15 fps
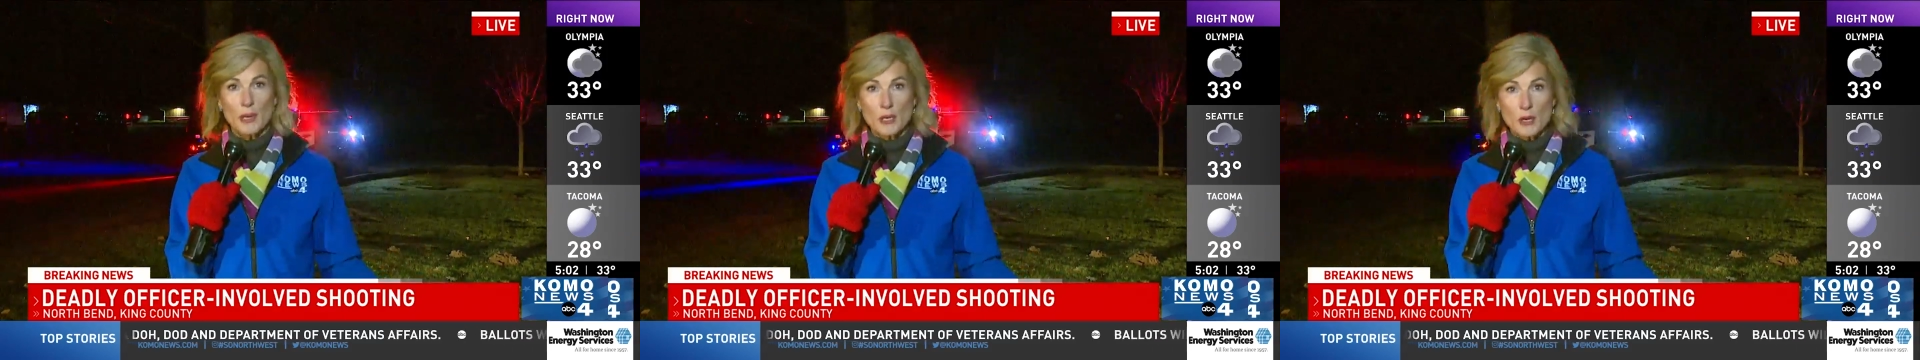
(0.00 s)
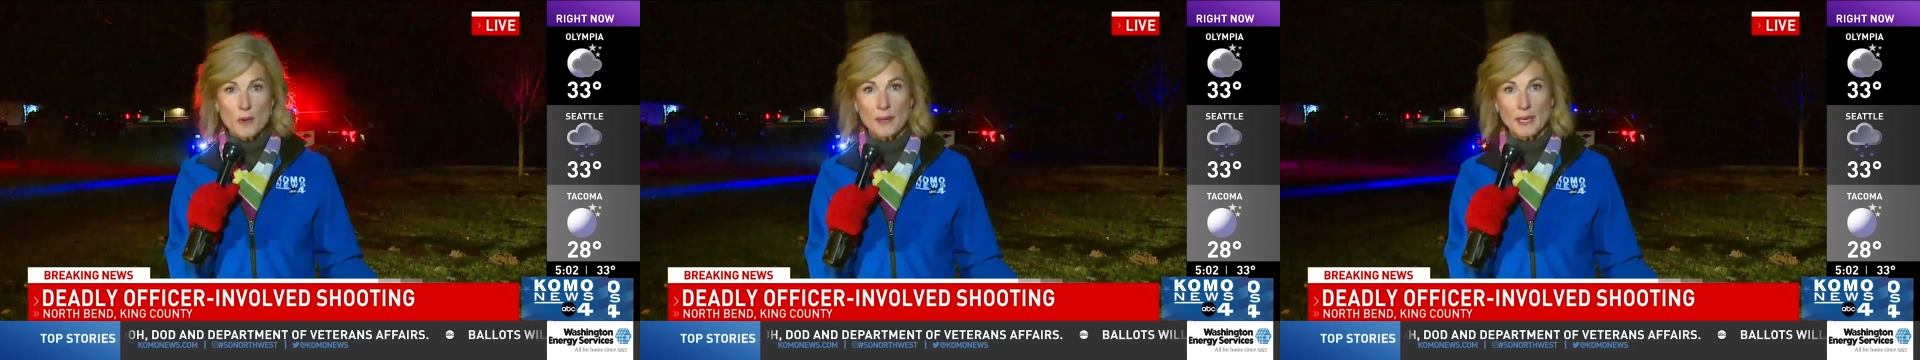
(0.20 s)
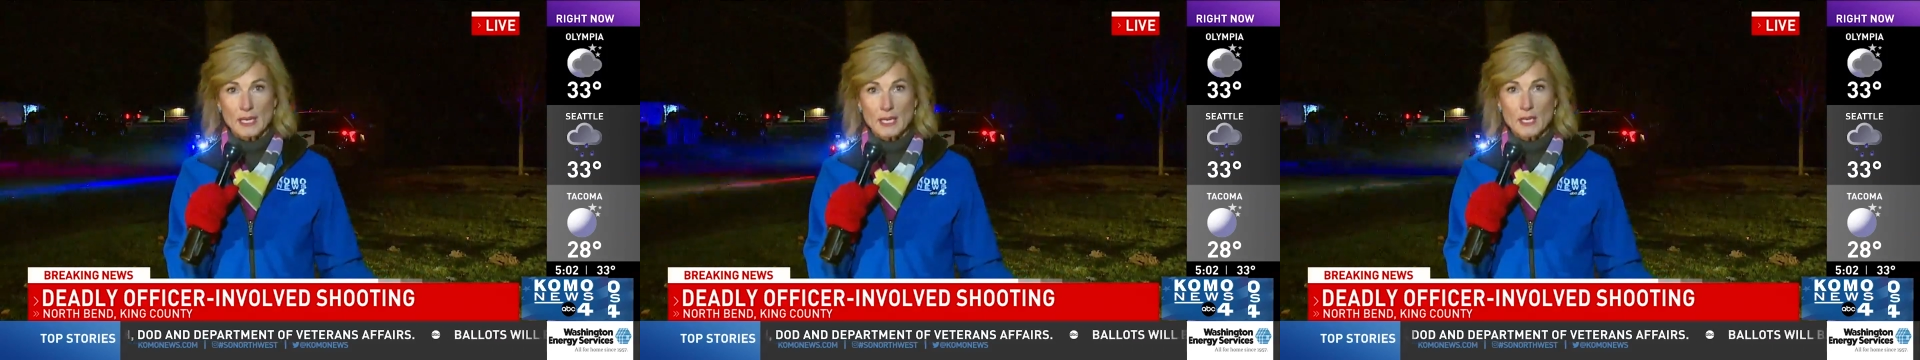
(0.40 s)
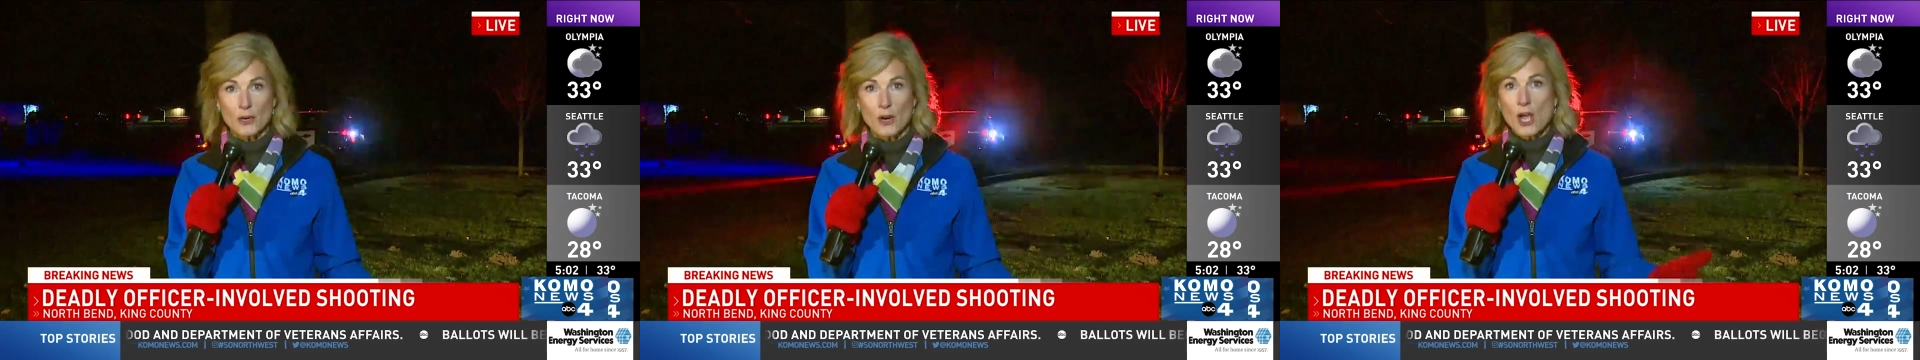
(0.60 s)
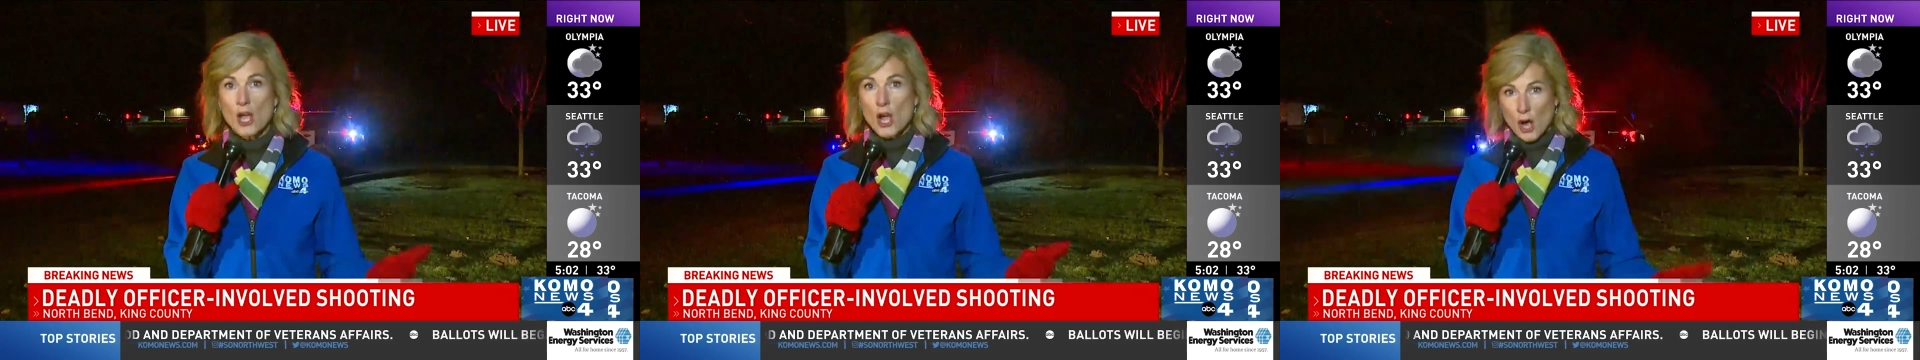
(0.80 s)
nobody
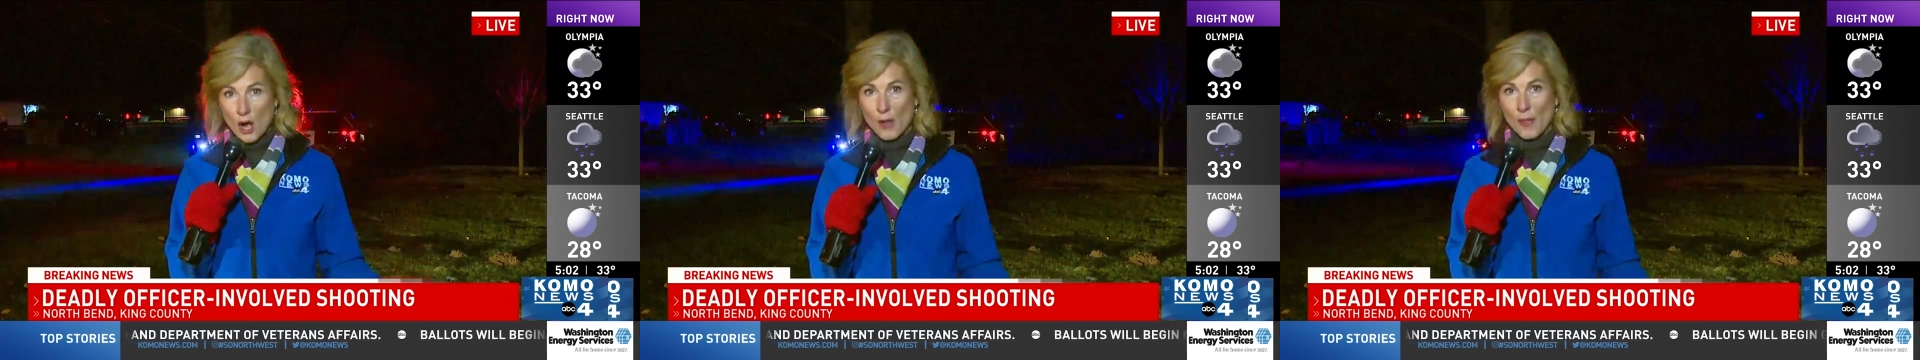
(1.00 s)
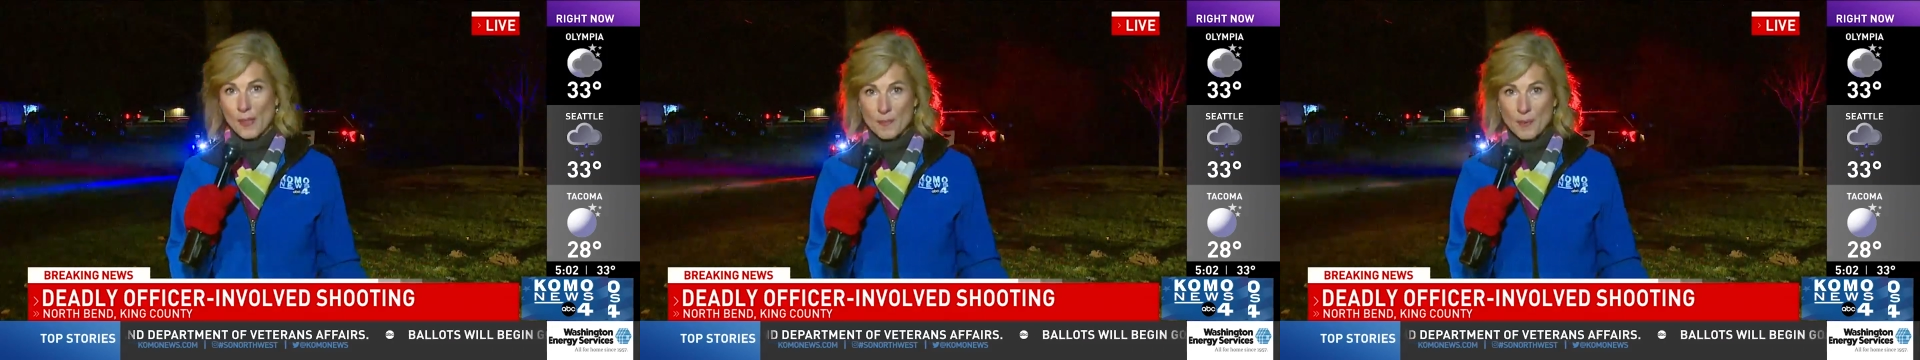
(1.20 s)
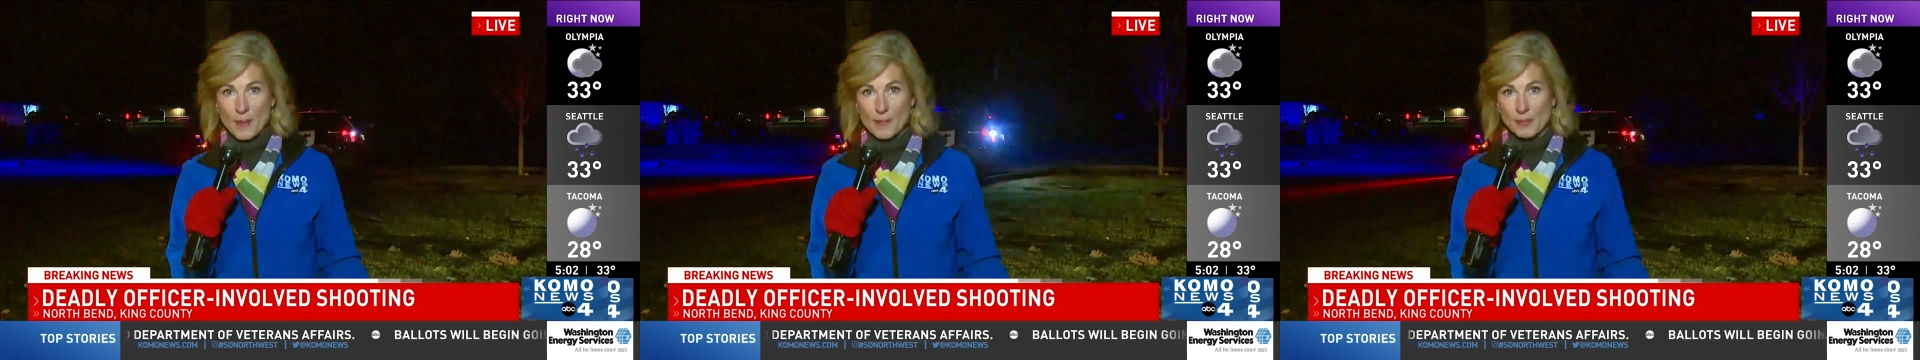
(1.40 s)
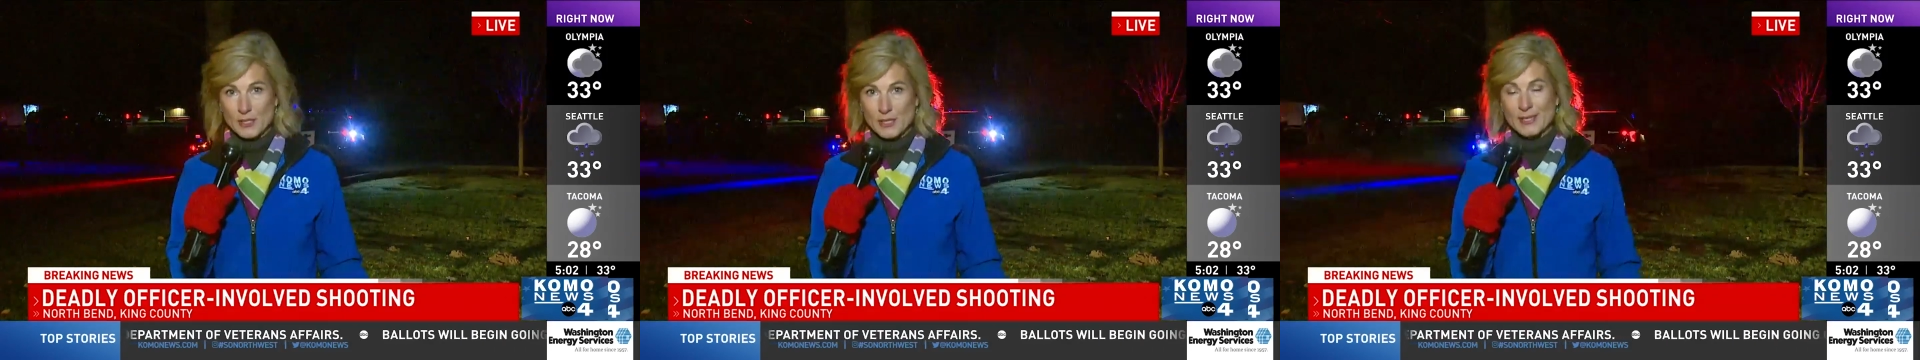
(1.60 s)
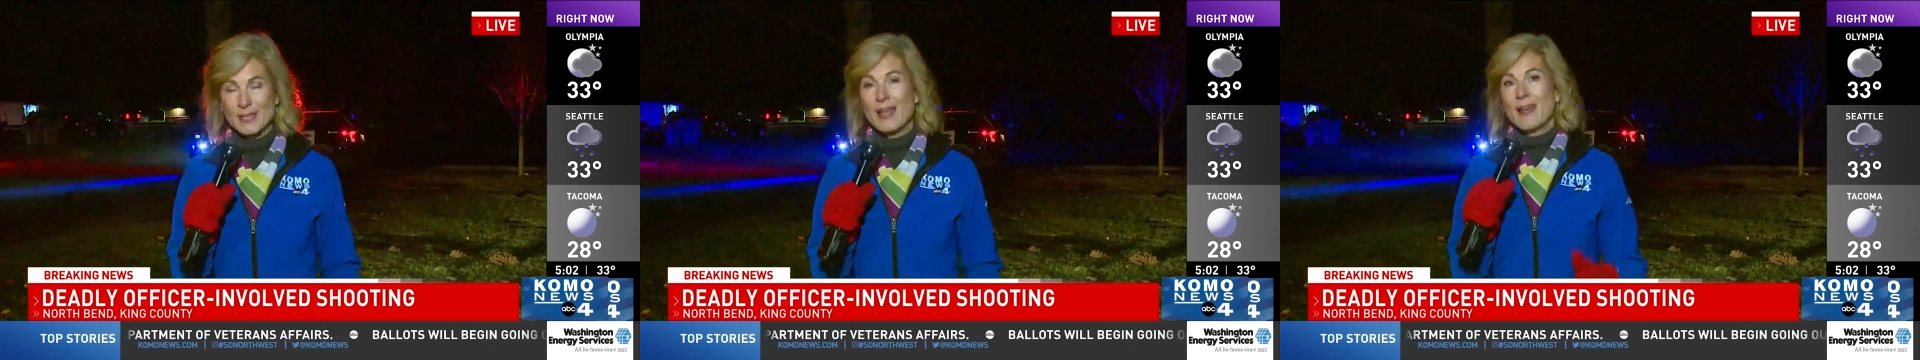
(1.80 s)
here on the
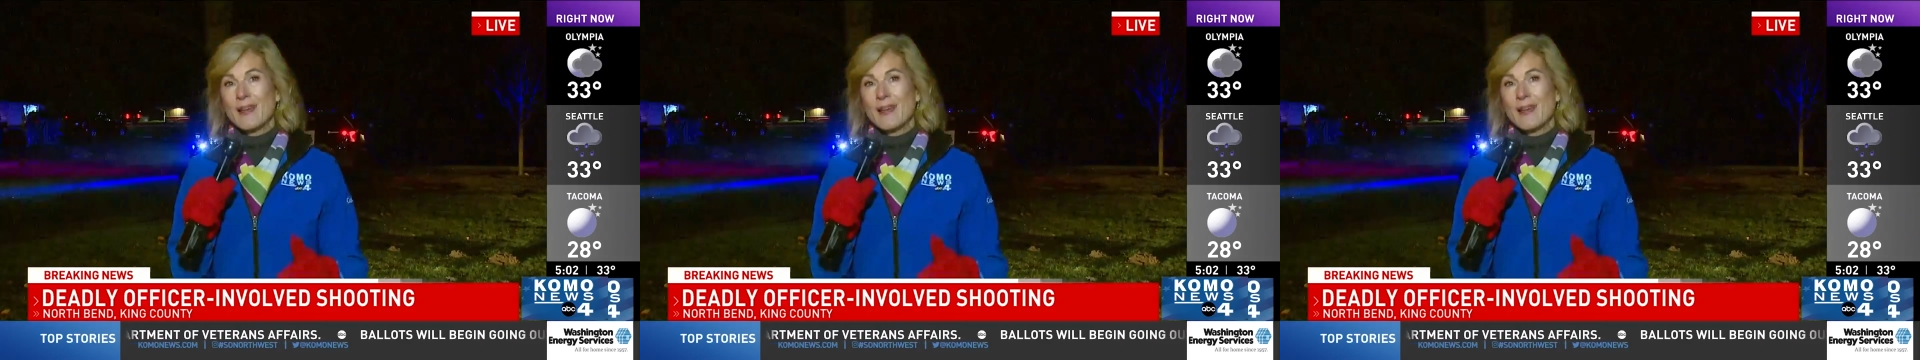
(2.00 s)
premises.